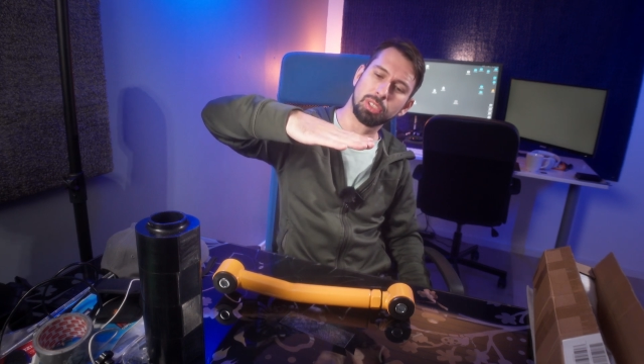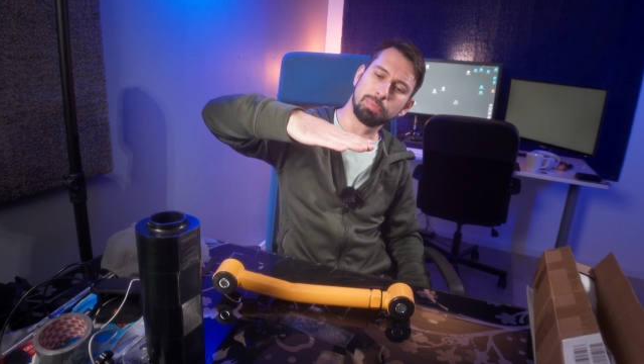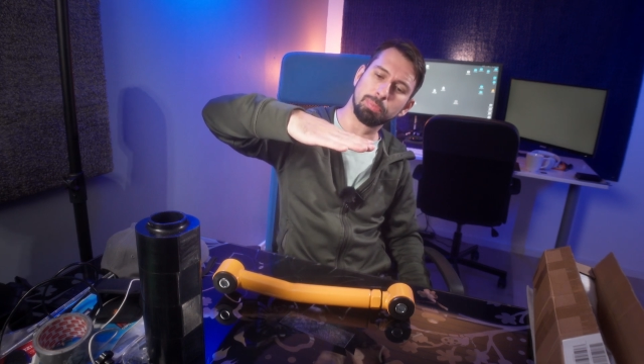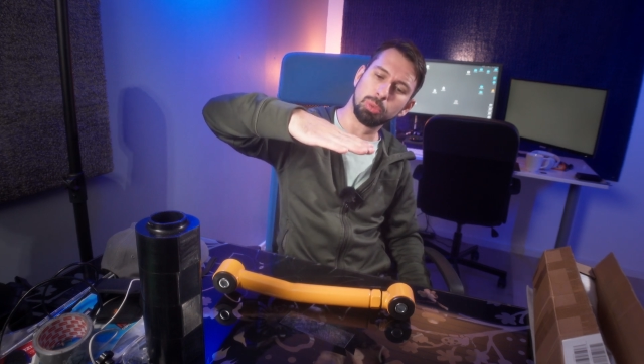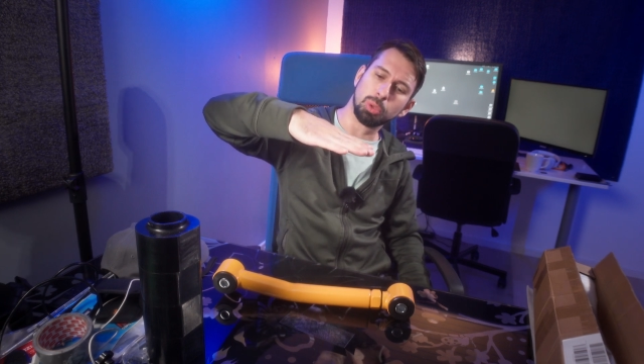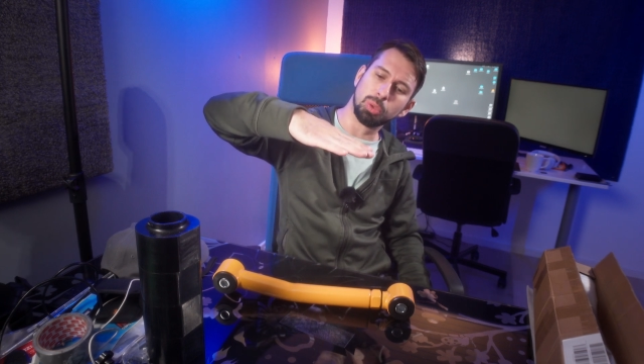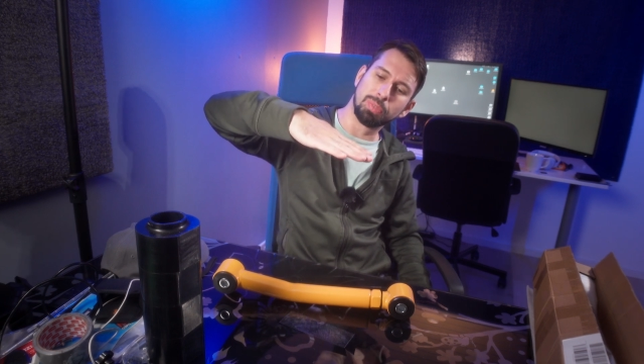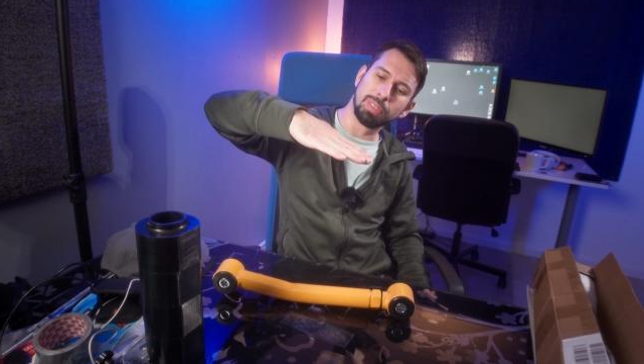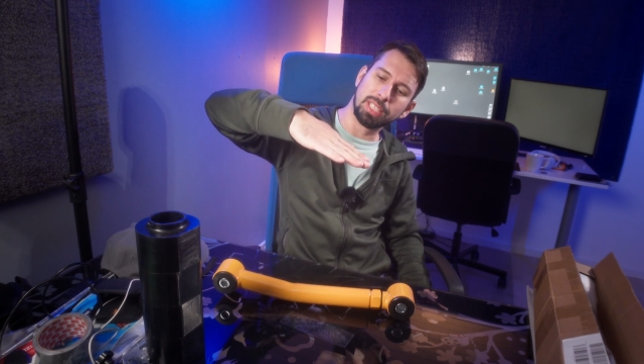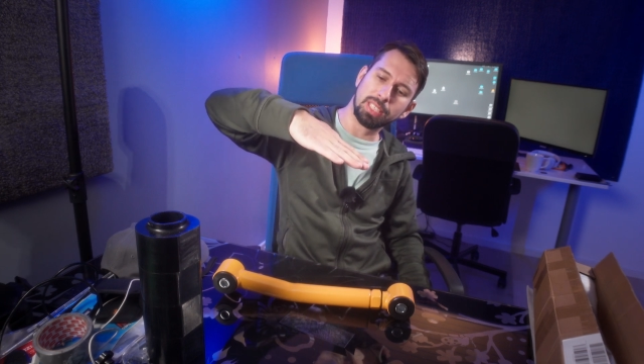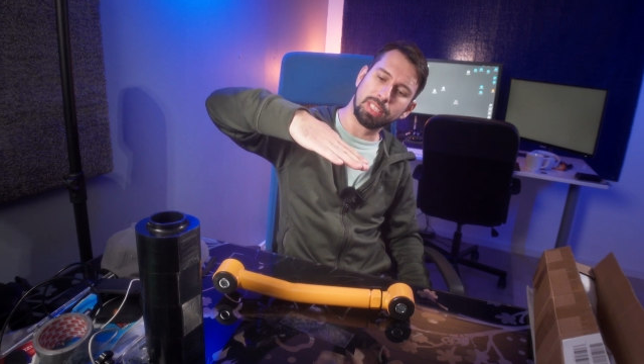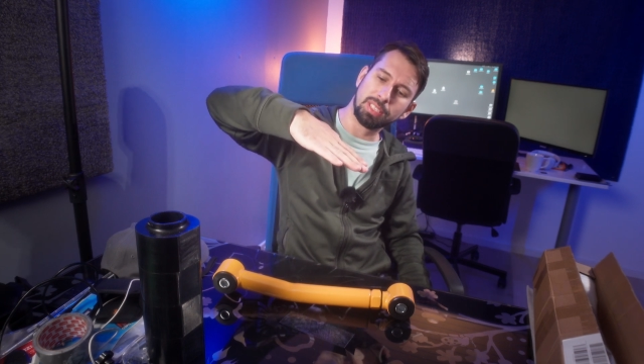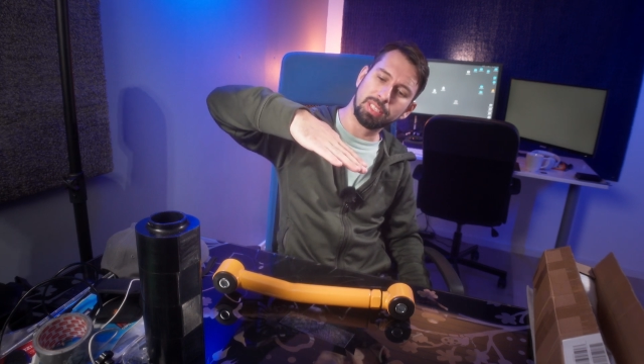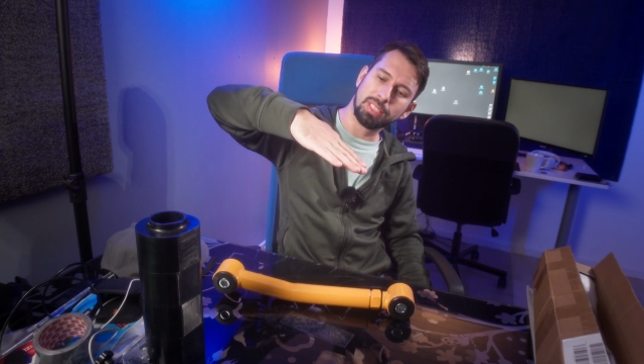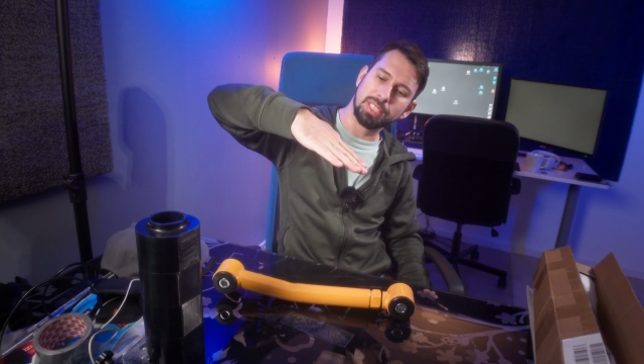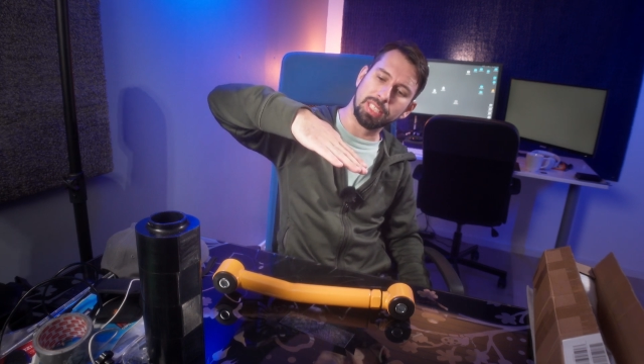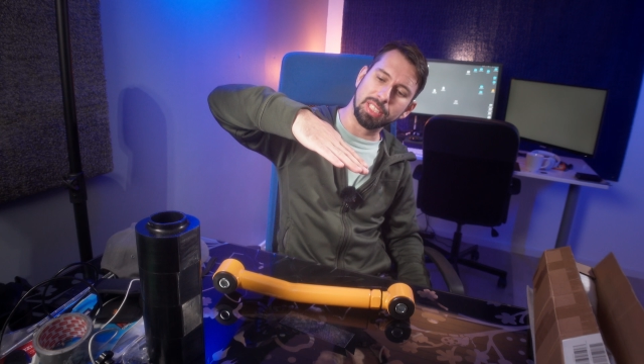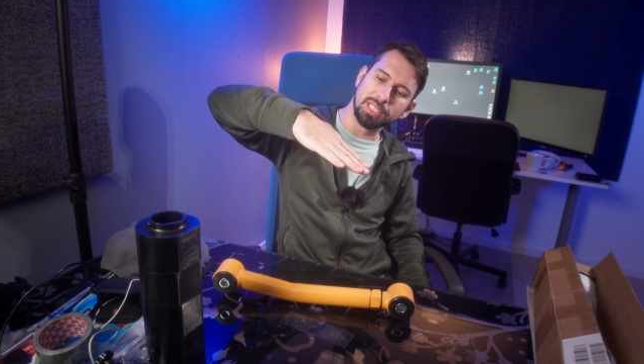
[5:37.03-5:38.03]
move
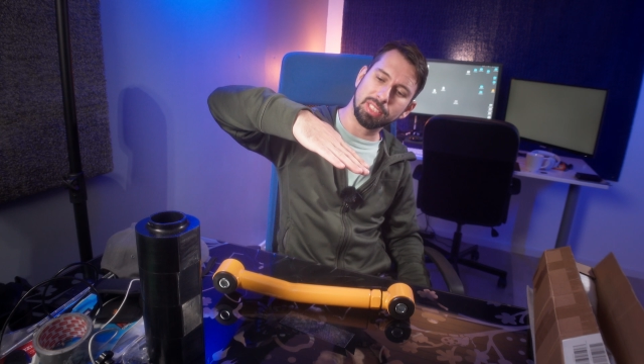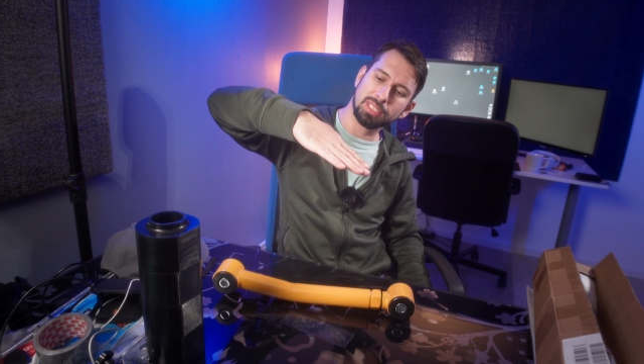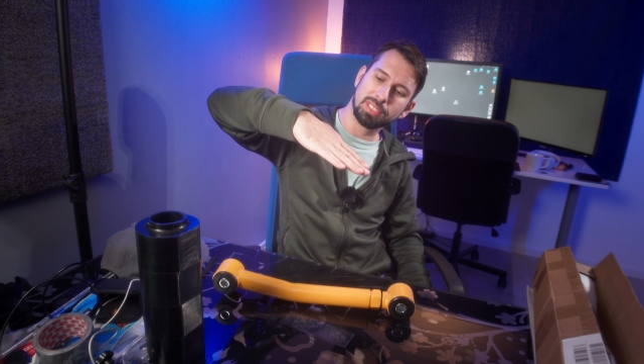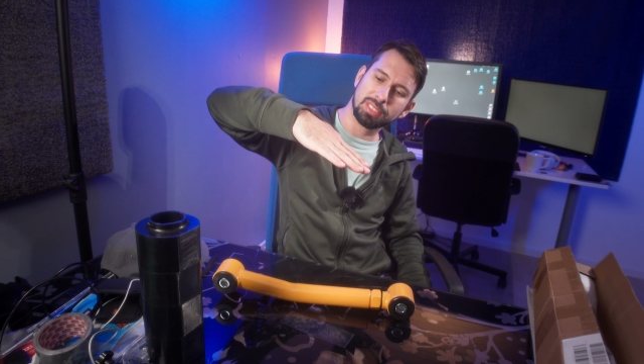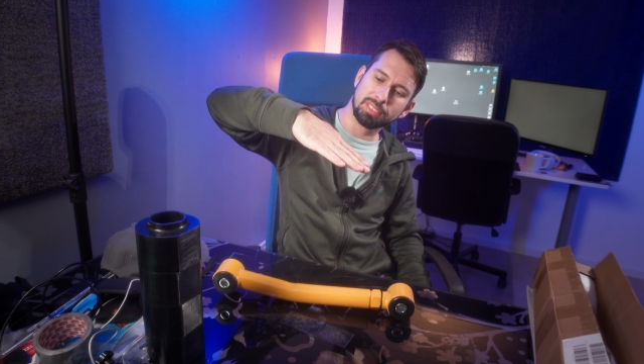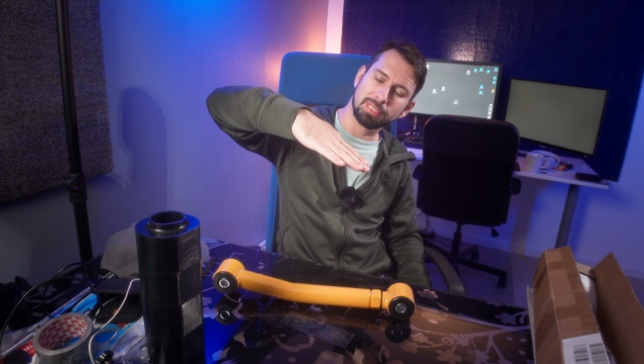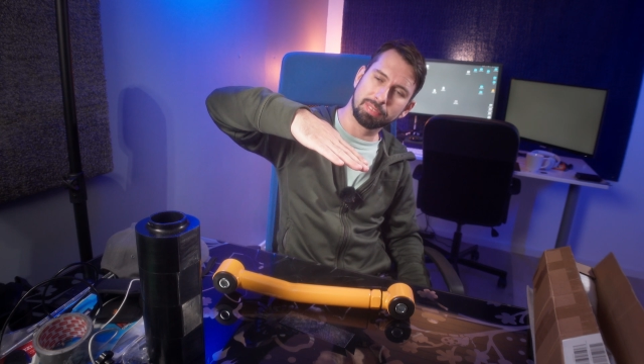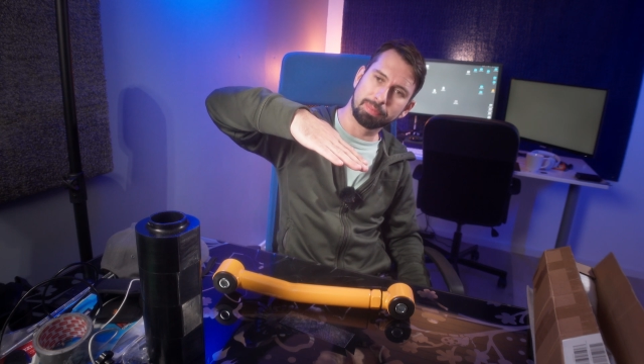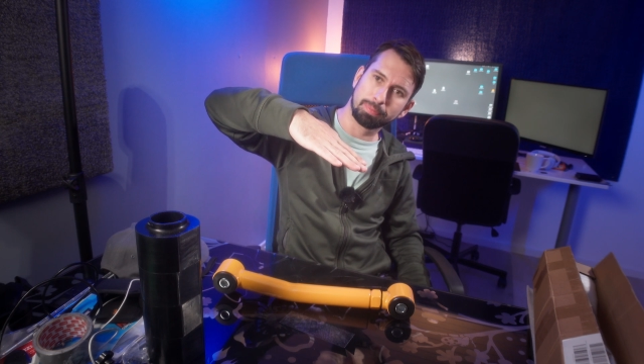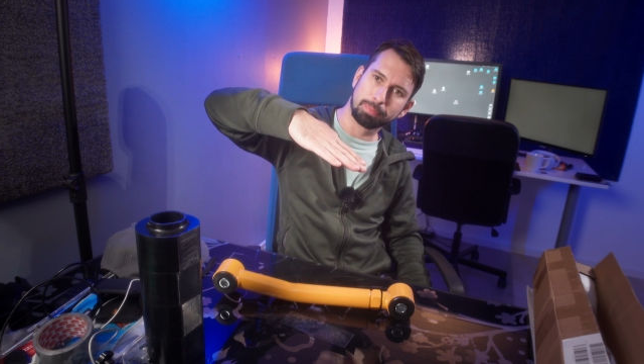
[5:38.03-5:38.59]
like this.